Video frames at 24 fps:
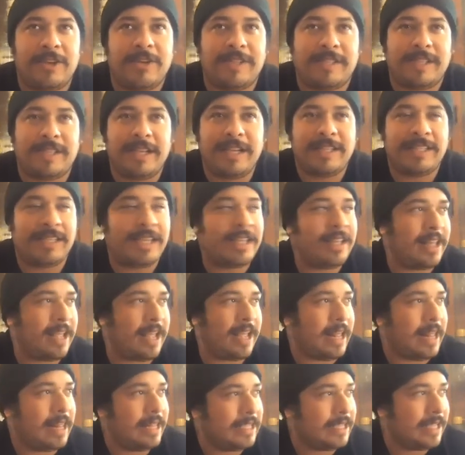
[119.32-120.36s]
Citizen,
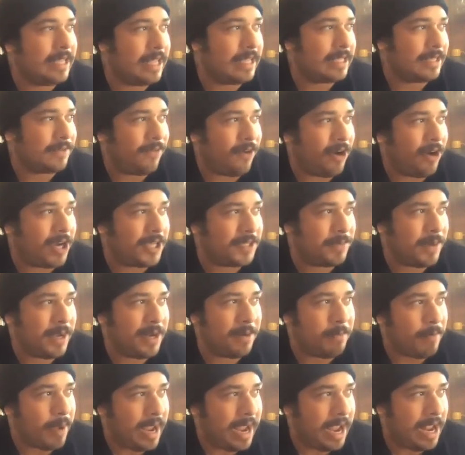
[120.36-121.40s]
as far as being
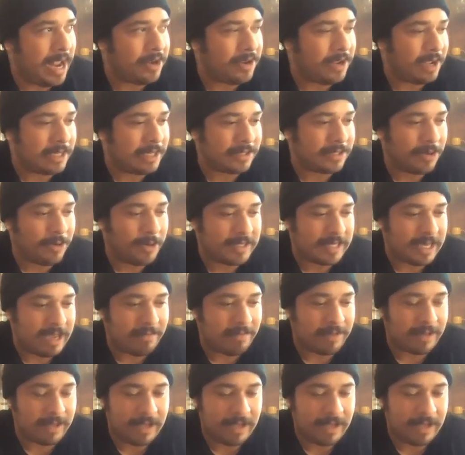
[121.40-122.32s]
a band, you guys always have